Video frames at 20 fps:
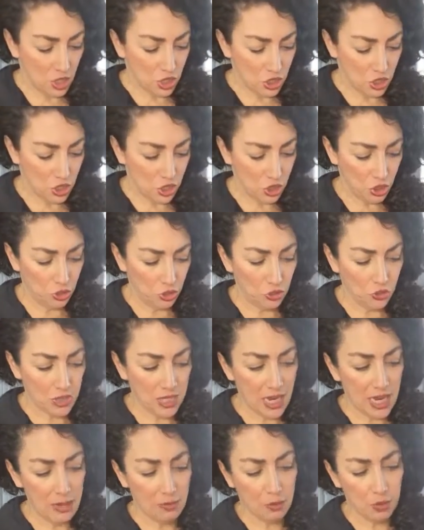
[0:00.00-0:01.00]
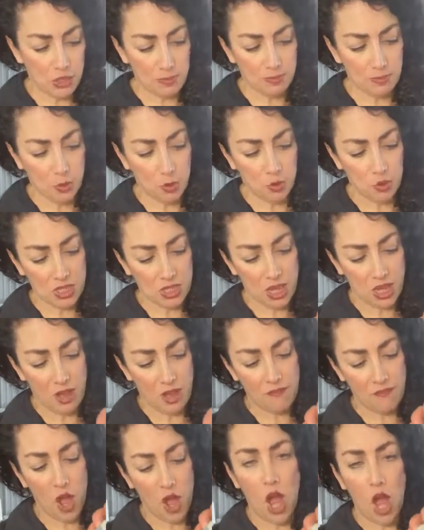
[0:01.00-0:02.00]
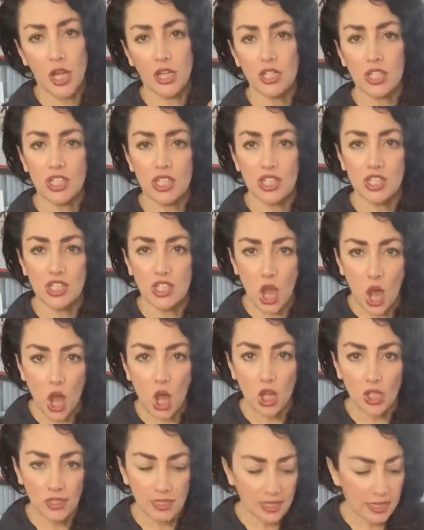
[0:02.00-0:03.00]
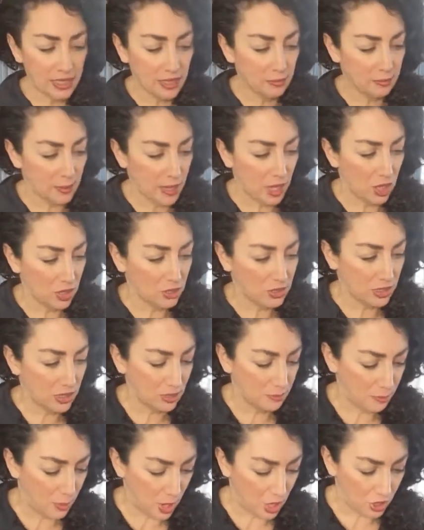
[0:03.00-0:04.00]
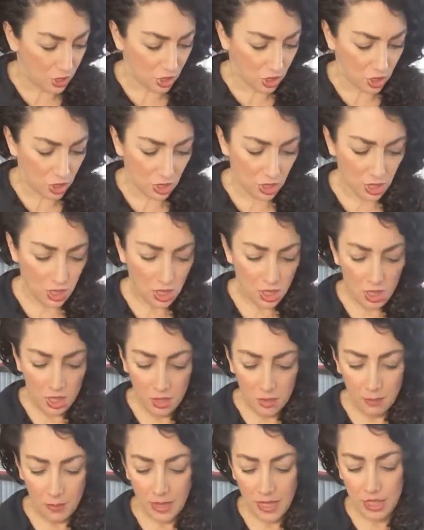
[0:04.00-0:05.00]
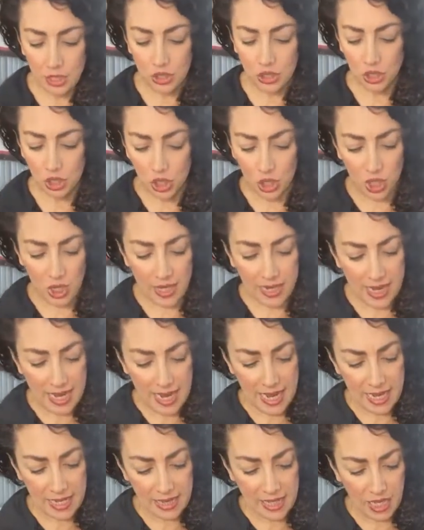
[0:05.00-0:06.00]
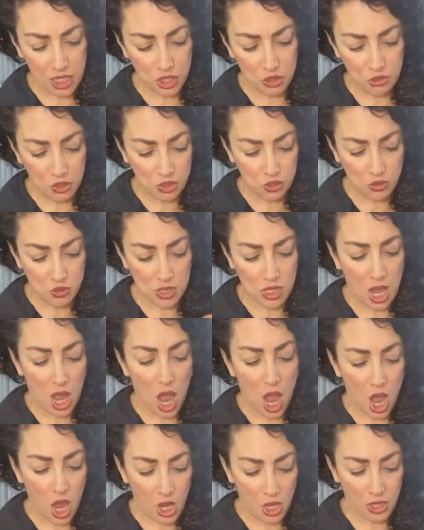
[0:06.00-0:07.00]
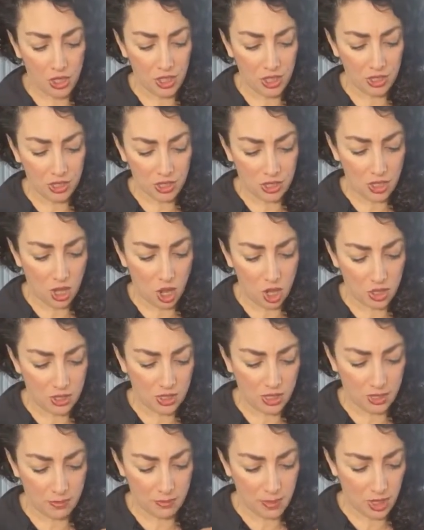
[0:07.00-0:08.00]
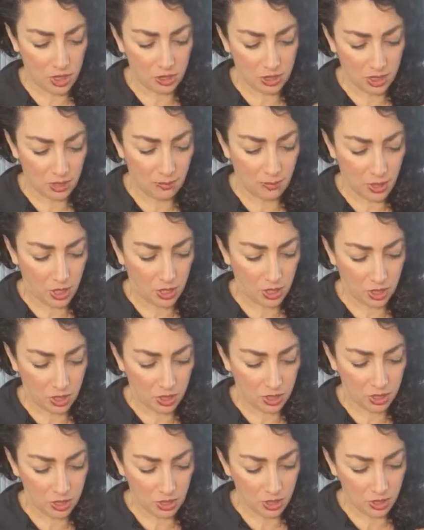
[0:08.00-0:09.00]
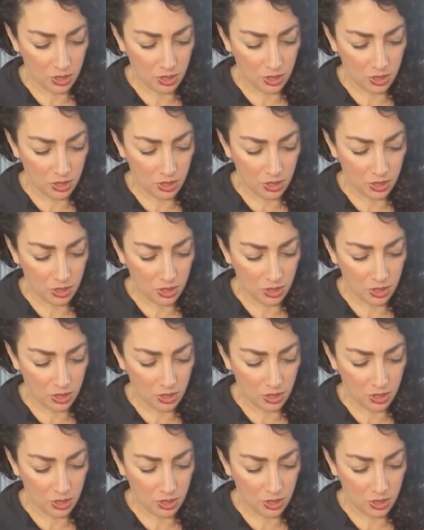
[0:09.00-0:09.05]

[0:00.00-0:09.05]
2 tablespoons of unsalted melted butter. Make sure again that you use unsalted melted butter,